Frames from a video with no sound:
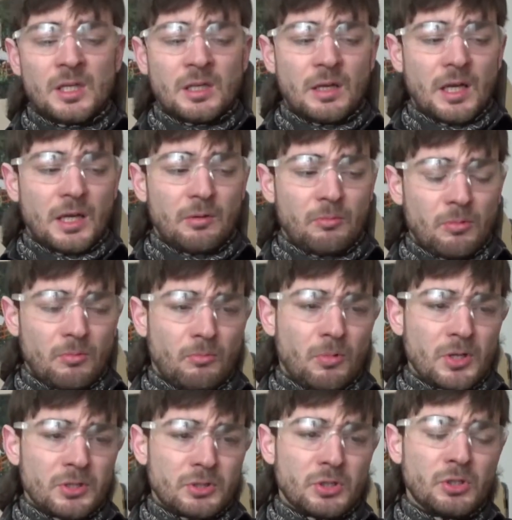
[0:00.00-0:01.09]

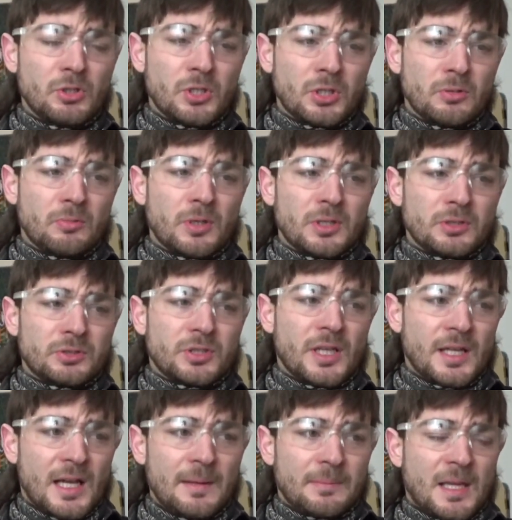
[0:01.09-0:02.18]
What you're doing when you're
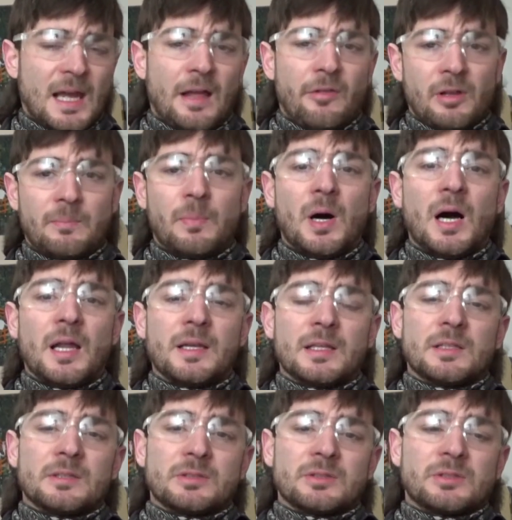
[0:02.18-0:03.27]
saying, I'm Catholic, but,
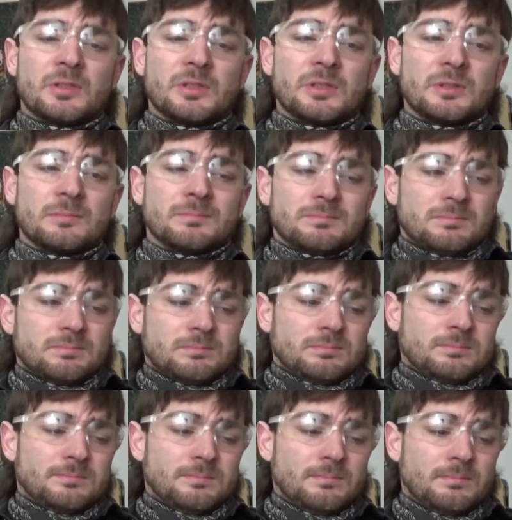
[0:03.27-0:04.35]
is you're
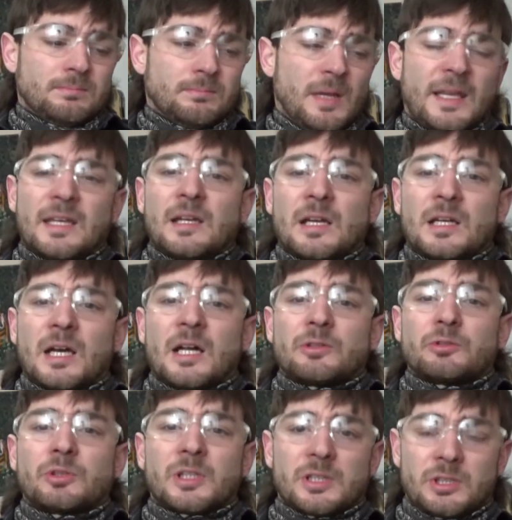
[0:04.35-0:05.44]
making a
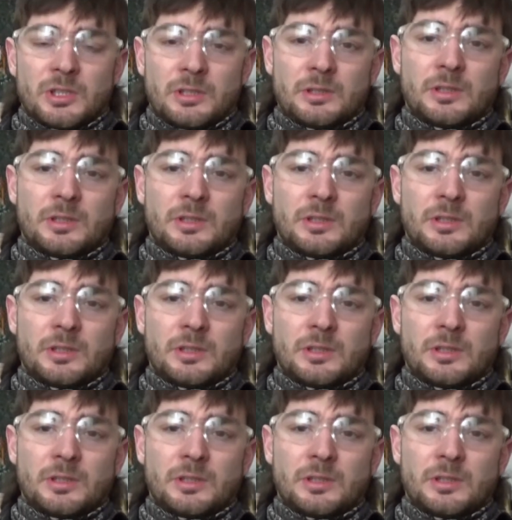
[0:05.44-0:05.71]
contradiction.